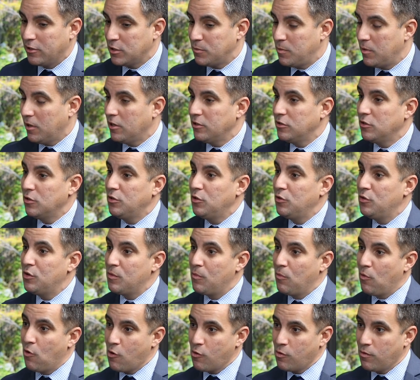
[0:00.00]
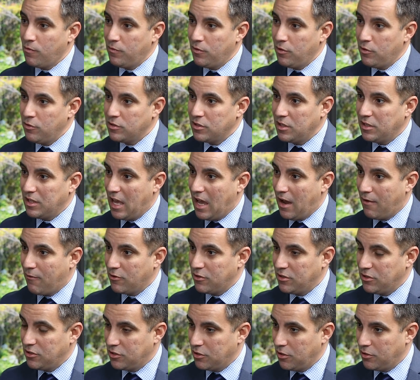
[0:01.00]
Just because they're doing more reviews than the
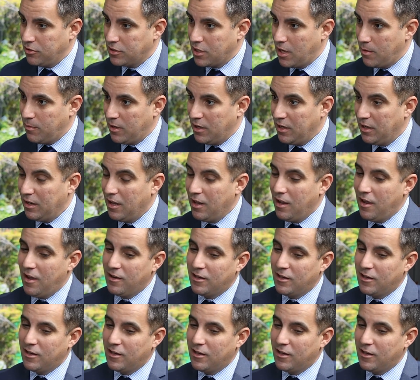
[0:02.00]
average insurance company